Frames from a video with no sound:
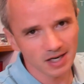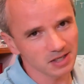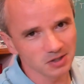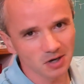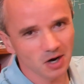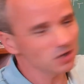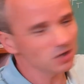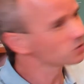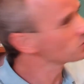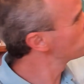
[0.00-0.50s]
are
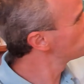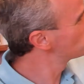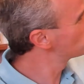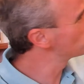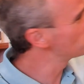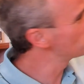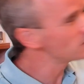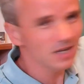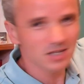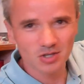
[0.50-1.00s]
not going to
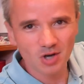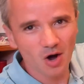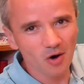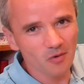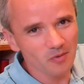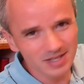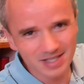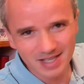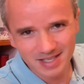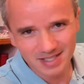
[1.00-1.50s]
be as
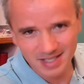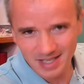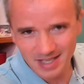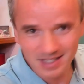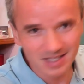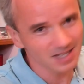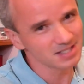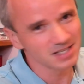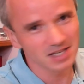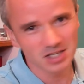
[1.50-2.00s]
always as
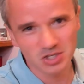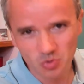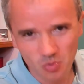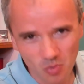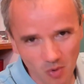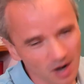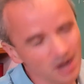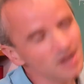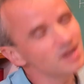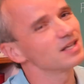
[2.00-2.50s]
easy as this
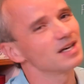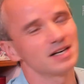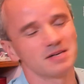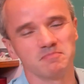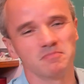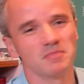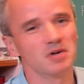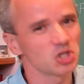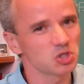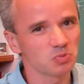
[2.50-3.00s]
one. They are
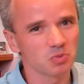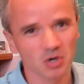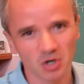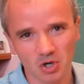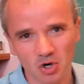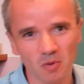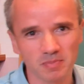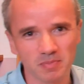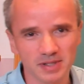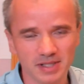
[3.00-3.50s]
much more
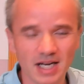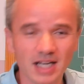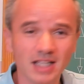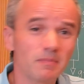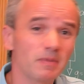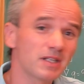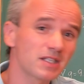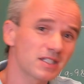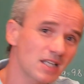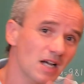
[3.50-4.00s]
complicated,
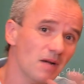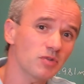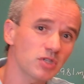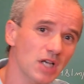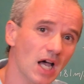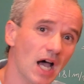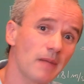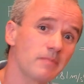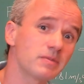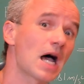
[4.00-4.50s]
but
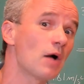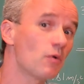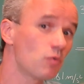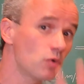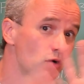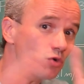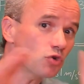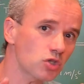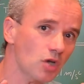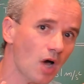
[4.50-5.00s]
sometimes I
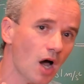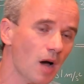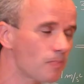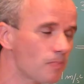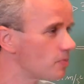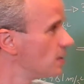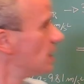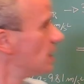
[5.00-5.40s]
will stop